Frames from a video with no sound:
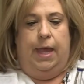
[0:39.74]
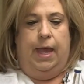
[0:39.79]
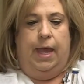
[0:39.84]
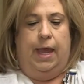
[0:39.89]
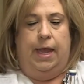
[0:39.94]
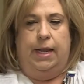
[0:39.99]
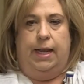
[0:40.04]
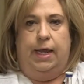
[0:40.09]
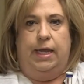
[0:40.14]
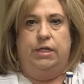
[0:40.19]

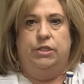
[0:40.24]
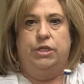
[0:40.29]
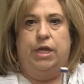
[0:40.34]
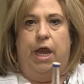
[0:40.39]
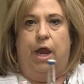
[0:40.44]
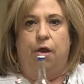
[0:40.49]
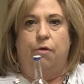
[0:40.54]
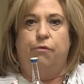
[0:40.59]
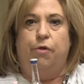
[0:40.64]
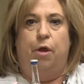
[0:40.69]
and each
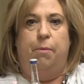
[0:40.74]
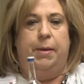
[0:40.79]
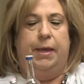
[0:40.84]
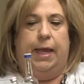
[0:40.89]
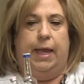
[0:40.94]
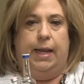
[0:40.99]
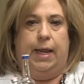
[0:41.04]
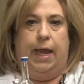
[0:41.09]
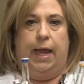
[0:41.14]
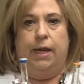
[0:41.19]
aerobic
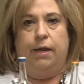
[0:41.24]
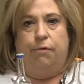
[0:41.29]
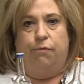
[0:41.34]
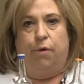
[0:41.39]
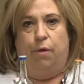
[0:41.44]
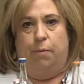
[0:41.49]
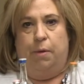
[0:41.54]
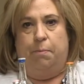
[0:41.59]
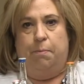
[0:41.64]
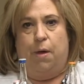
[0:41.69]
and
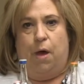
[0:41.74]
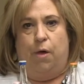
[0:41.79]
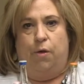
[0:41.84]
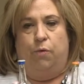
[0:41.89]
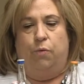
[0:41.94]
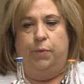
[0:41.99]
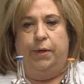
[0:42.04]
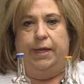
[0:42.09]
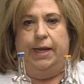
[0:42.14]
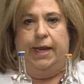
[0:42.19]
anaerobic
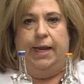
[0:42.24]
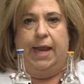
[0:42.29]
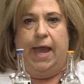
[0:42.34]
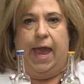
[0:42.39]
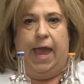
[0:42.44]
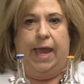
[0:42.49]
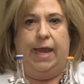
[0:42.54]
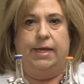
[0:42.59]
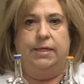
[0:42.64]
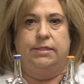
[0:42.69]
bottle, we need
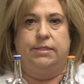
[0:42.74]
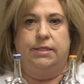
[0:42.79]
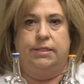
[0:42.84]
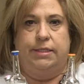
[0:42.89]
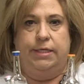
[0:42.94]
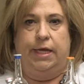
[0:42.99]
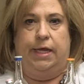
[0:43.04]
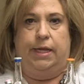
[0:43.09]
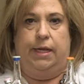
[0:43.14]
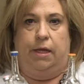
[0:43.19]
8 to
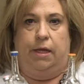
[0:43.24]
10